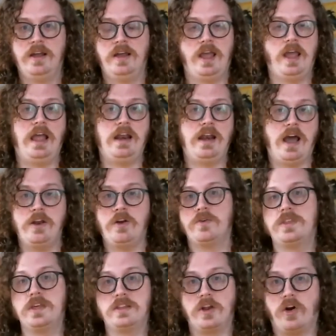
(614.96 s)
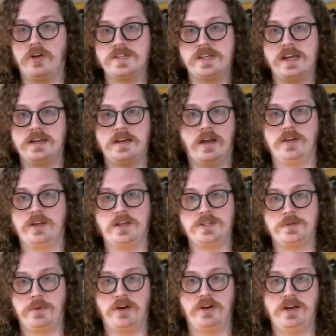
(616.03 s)
And I don't think that all psychedelic
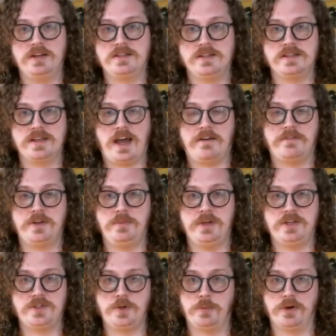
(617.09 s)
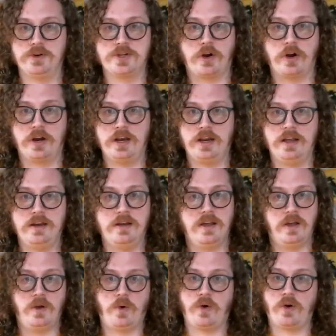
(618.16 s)
experiences have to be super targeted
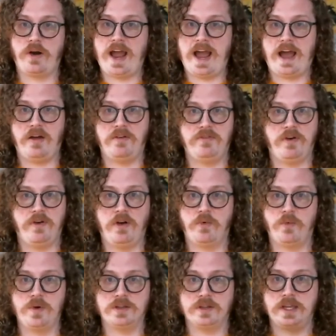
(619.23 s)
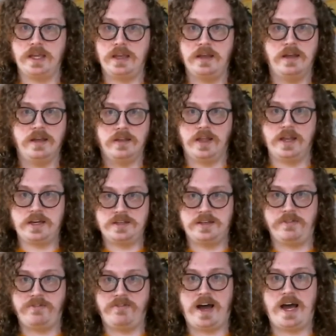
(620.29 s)
or have a really like
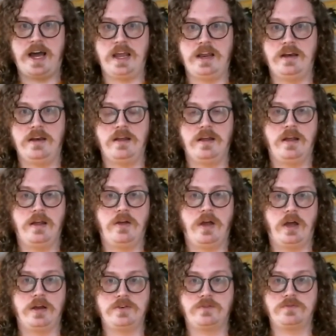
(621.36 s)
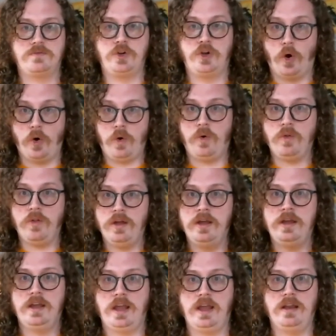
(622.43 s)
defined goal
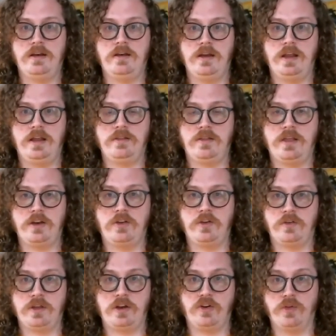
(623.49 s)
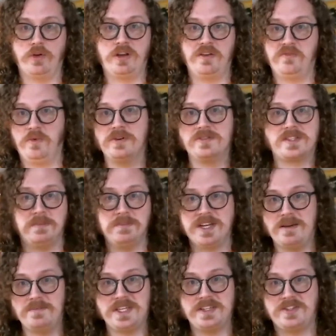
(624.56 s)
and that you're looking for.
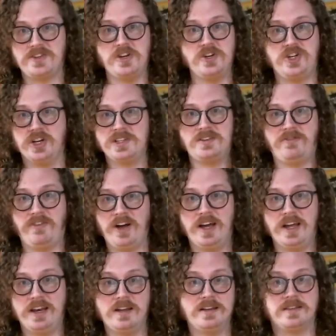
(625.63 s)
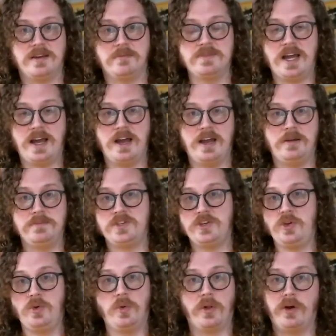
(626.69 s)
Sometimes it's just fun. Sometimes
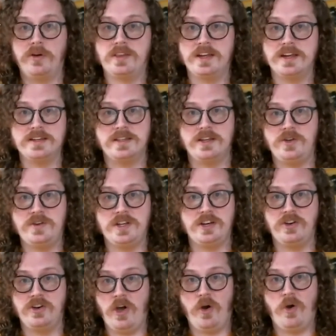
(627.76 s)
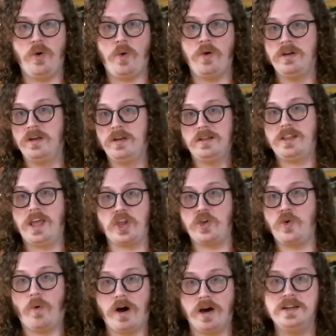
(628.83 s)
you learn things that you didn't know that
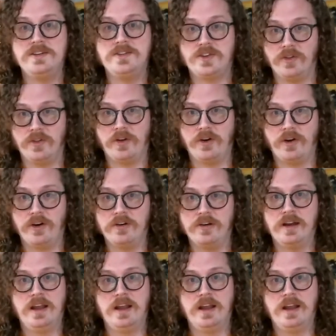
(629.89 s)
you wanted to learn.